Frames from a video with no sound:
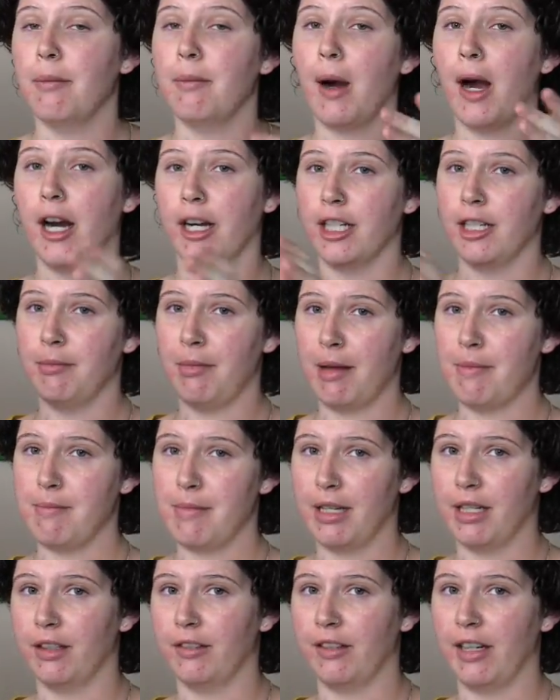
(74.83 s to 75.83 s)
Pardon my
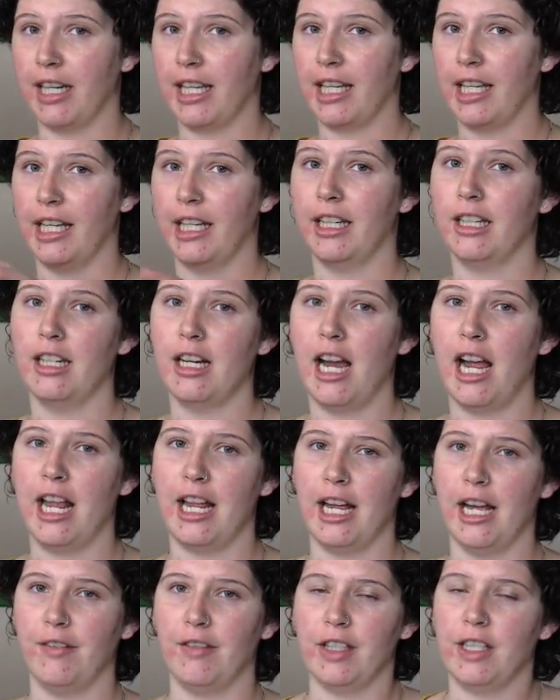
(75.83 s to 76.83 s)
mirror right here.
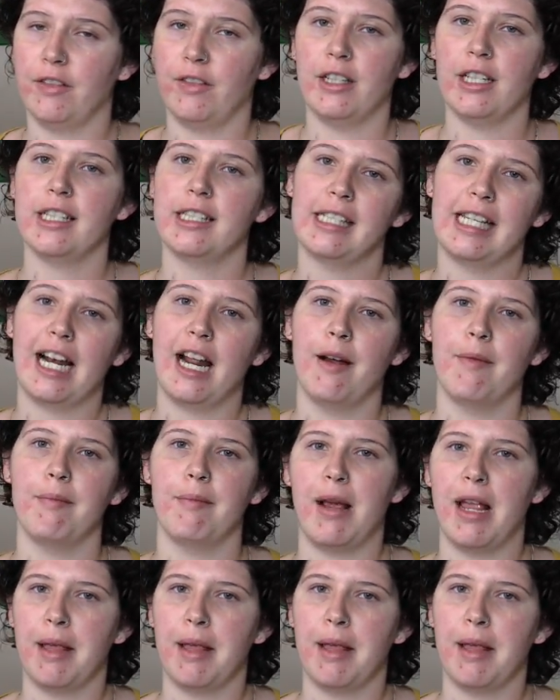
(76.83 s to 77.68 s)
I have a different setup.